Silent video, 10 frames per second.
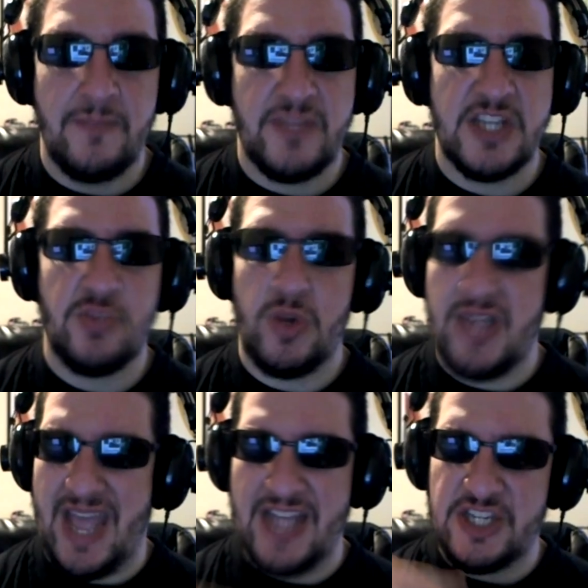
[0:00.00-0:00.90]
This
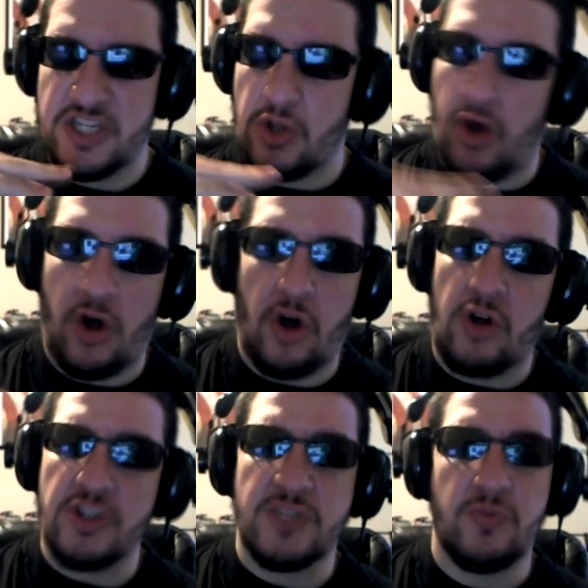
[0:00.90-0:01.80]
one, edges
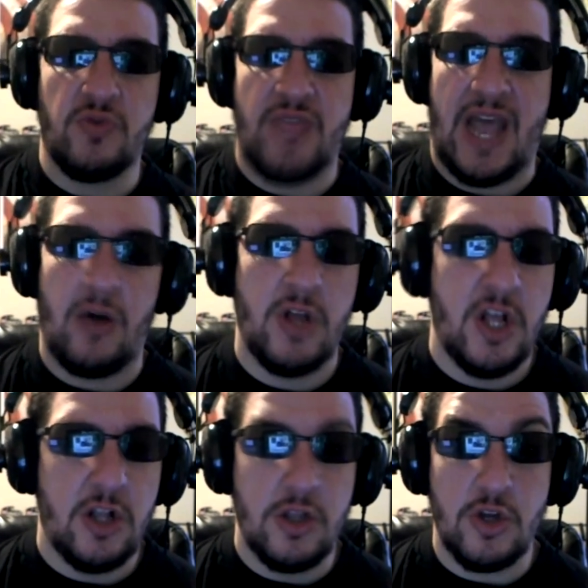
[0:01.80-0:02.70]
all smoothed out,
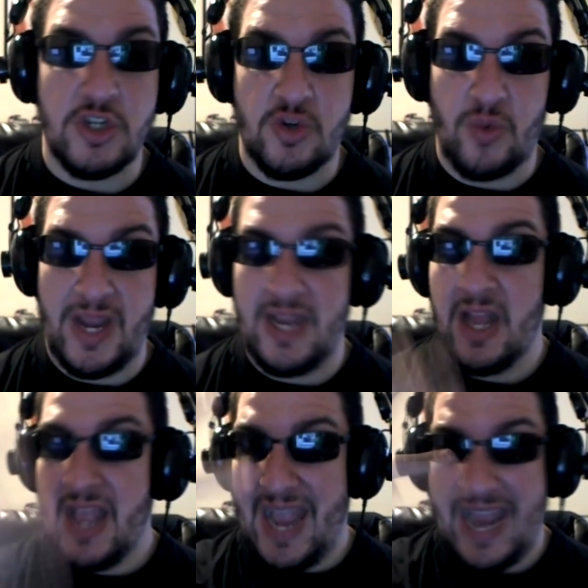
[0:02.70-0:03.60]
looks great.
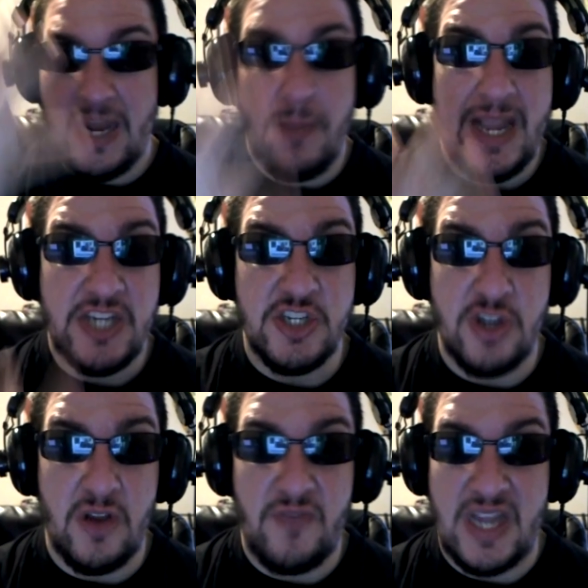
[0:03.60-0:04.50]
Animations
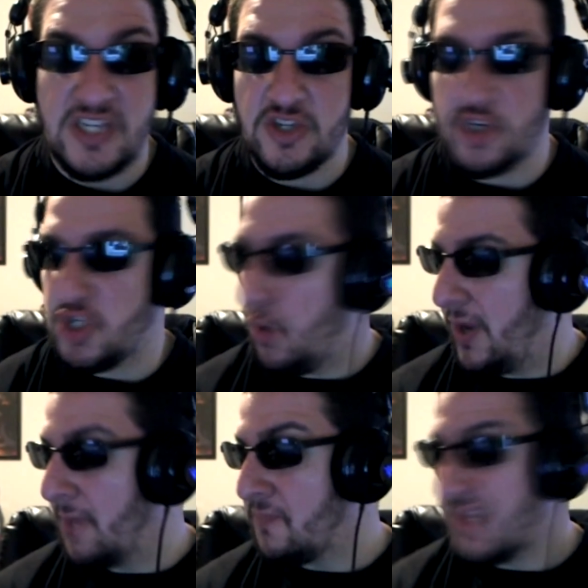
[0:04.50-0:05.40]
on the faces are
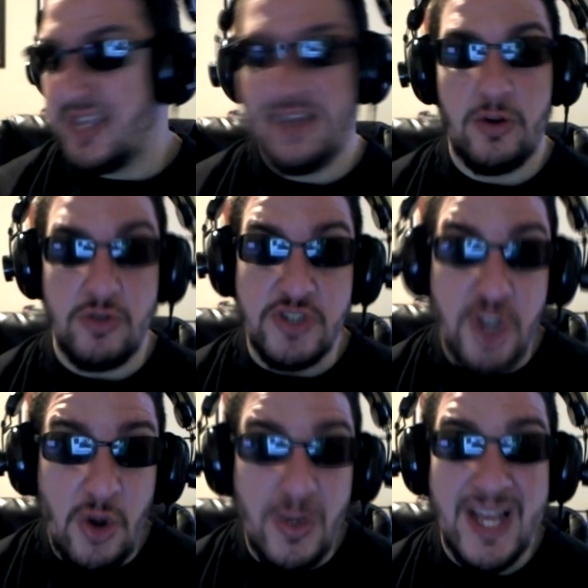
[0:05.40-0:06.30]
showing.
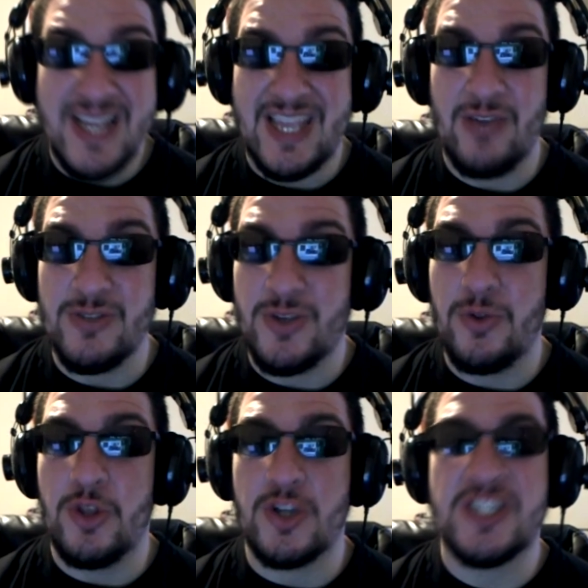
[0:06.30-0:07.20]

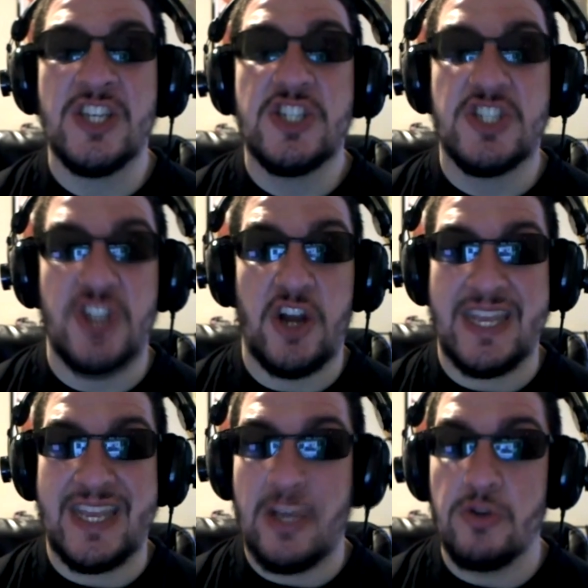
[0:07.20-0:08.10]
Killzone looks
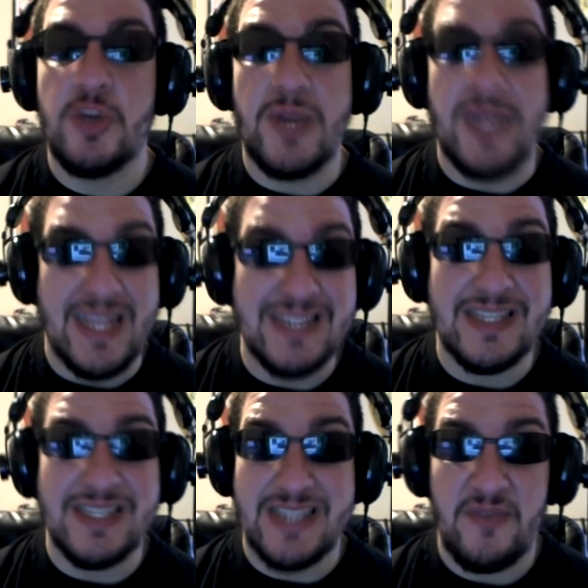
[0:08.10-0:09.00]
stunning. Killzone is
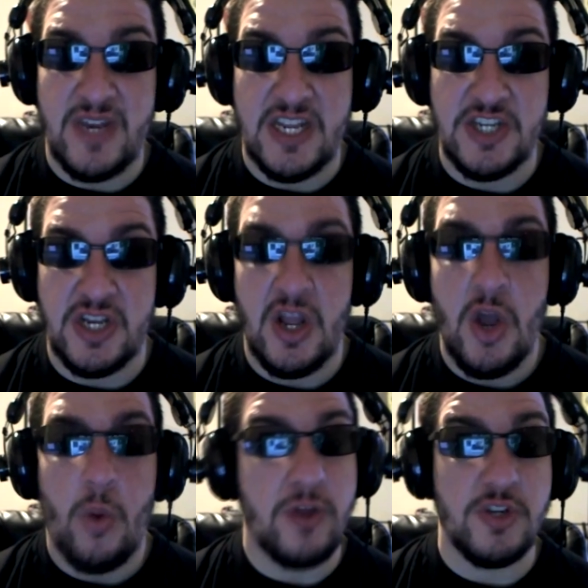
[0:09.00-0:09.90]
the definition.
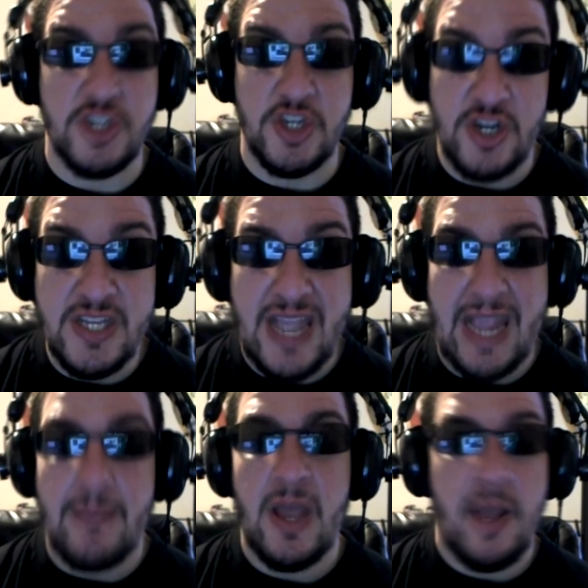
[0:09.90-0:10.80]
Whether it's a good
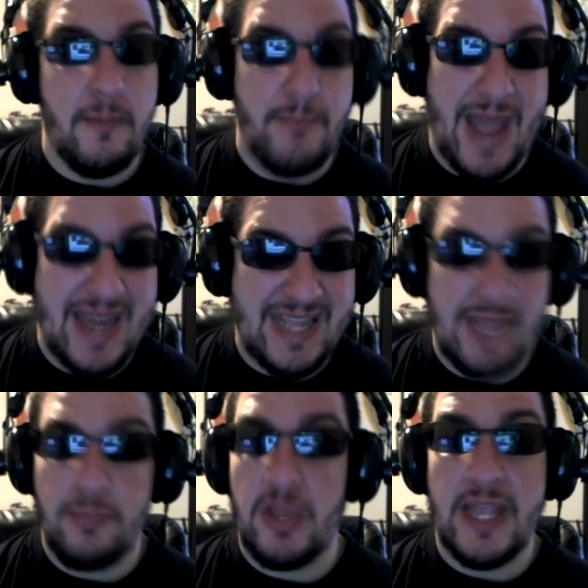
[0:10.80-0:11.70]
game, bad
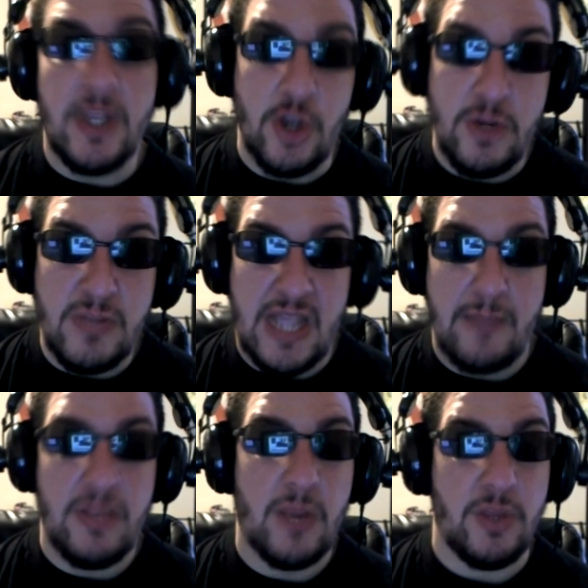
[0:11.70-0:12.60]
gameplay, good
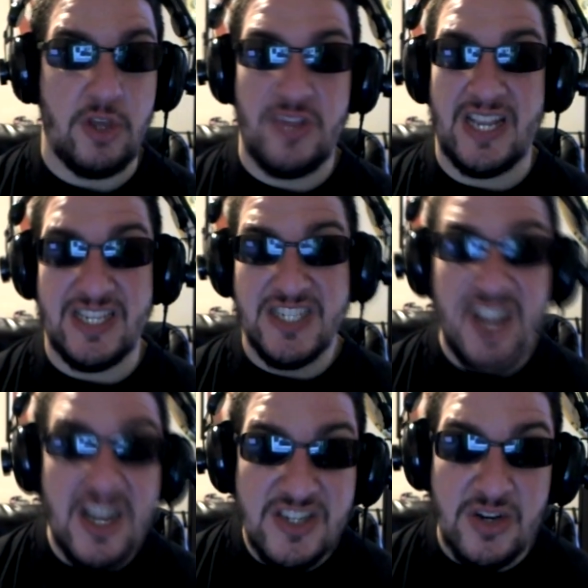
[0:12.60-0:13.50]
gameplay, whether you think it
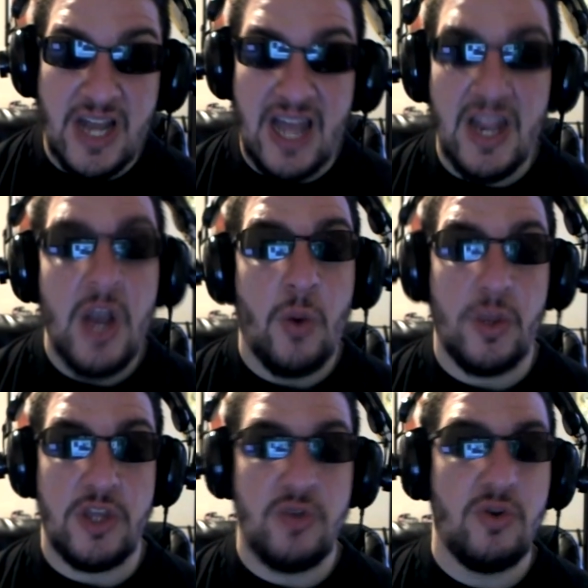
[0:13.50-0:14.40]
sucks or not,
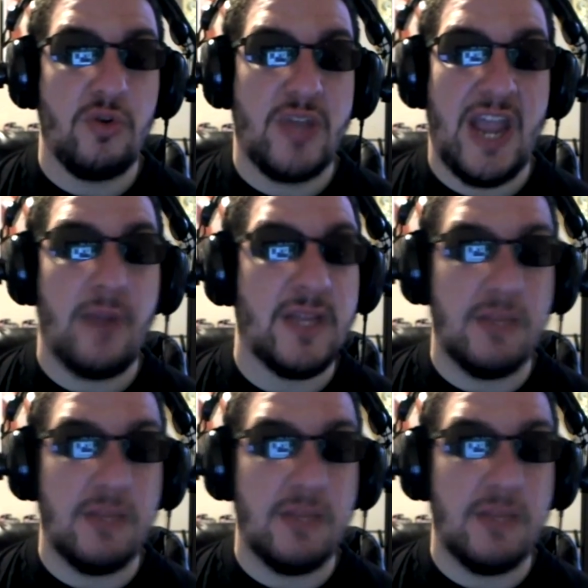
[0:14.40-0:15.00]
whether you don't care about the